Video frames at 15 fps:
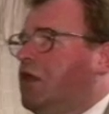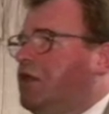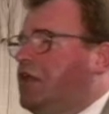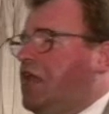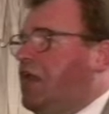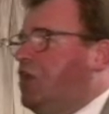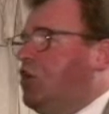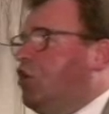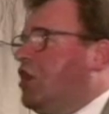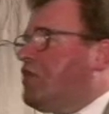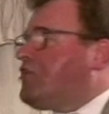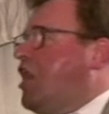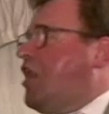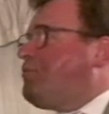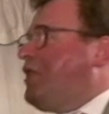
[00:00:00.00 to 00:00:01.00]
Nearly all of
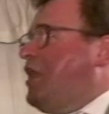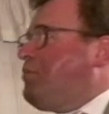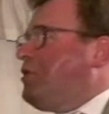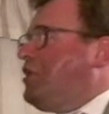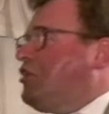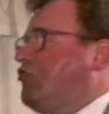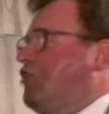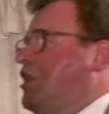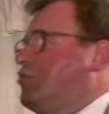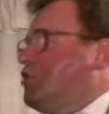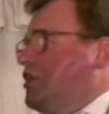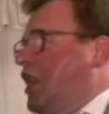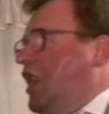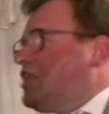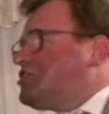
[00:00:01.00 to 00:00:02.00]
our people agree
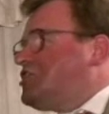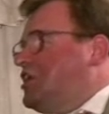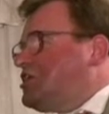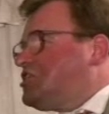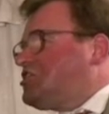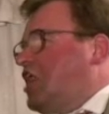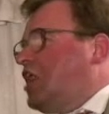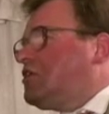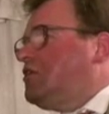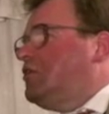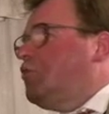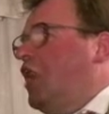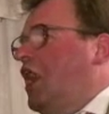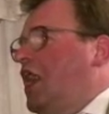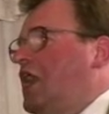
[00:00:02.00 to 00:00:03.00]
with us in a subtle
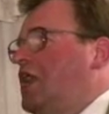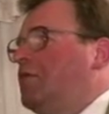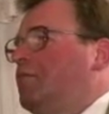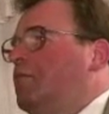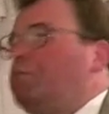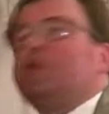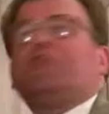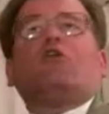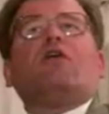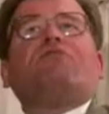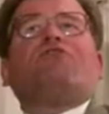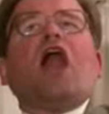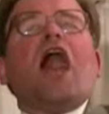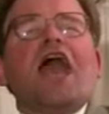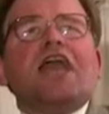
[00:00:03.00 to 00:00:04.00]
way, but they're
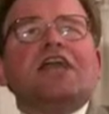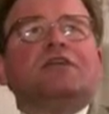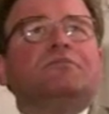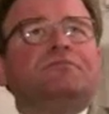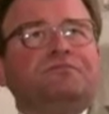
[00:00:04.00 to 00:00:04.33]
afraid.